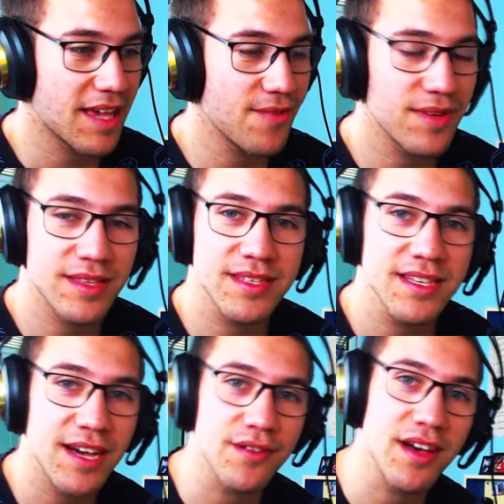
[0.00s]
can't wait to
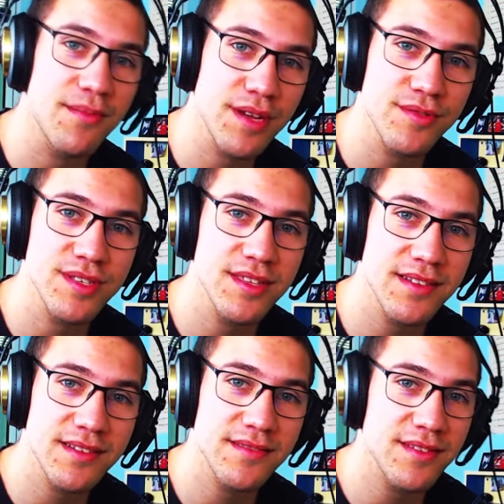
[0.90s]
see how Gabriel's
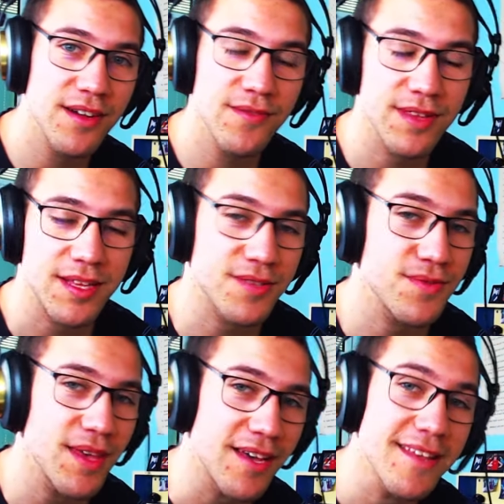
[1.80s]
gonna cover that.
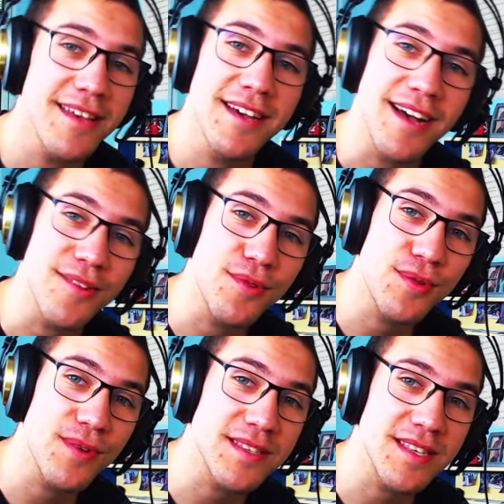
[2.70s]
So yeah, I don't
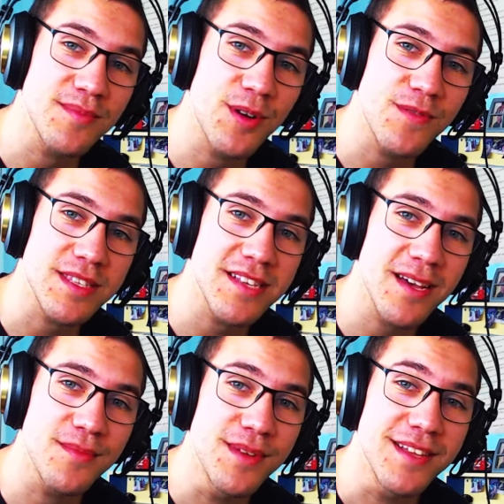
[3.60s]
want to waste any more of your
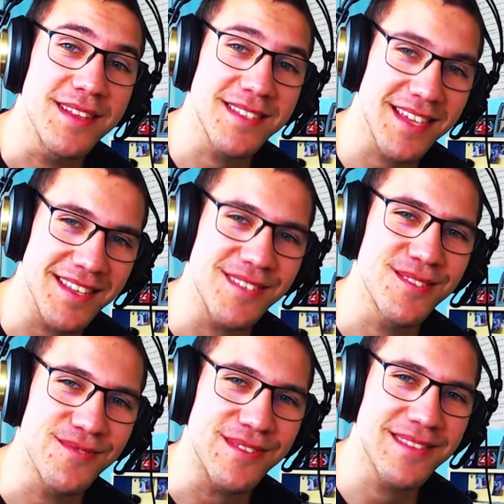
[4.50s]
time. Let's get
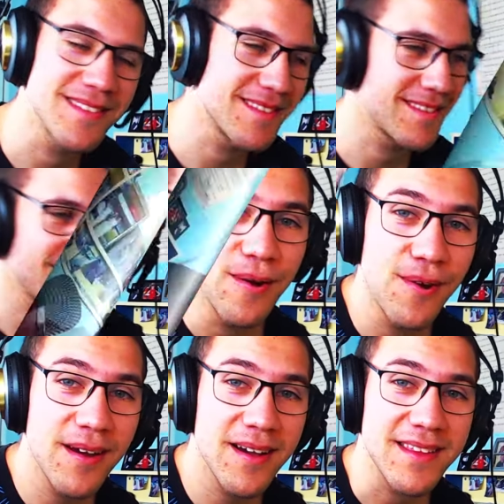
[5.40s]
into it. All
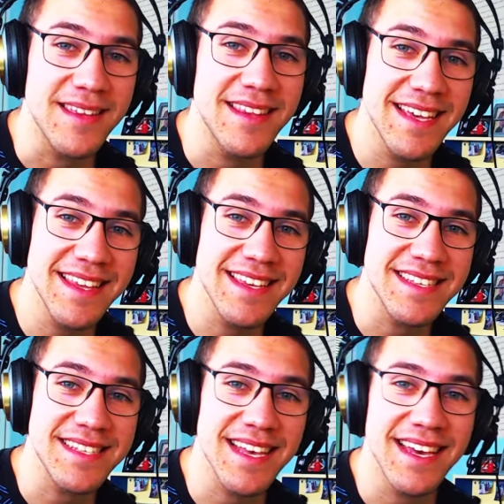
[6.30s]
right,
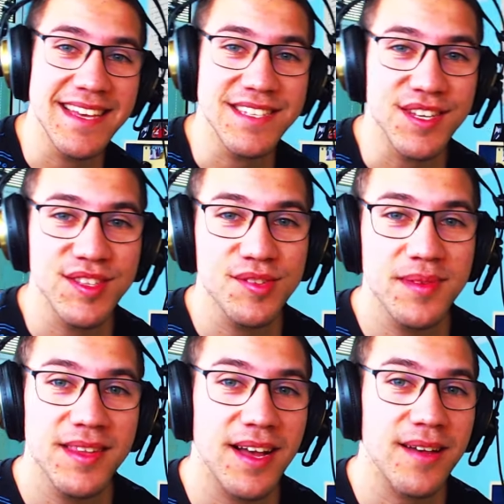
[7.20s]
ladies and
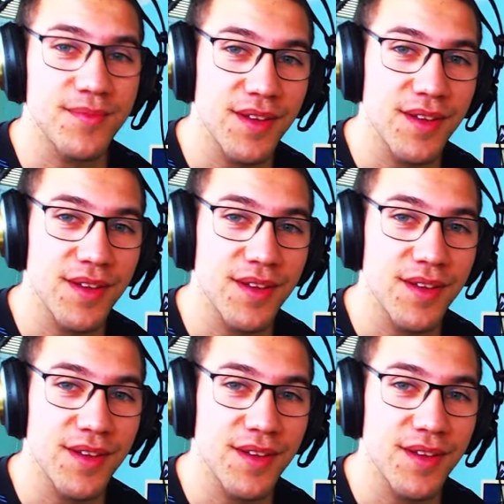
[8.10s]
gentlemen, I'm